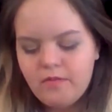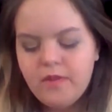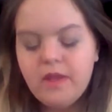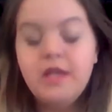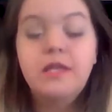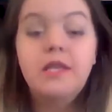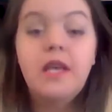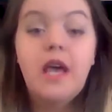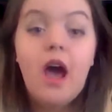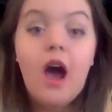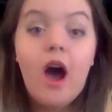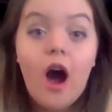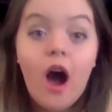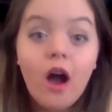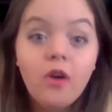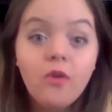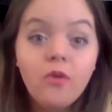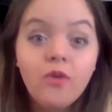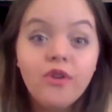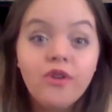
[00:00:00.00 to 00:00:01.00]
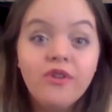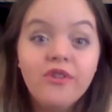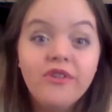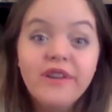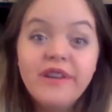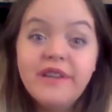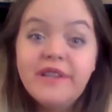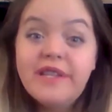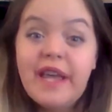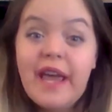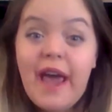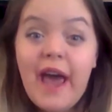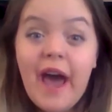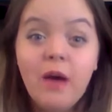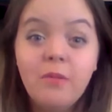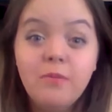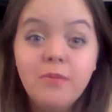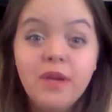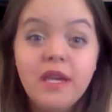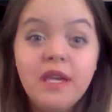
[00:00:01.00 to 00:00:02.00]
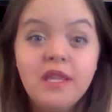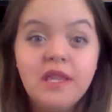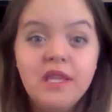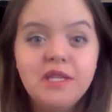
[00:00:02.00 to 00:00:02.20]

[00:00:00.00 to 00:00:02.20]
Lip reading: Is it awkward? Is it happy?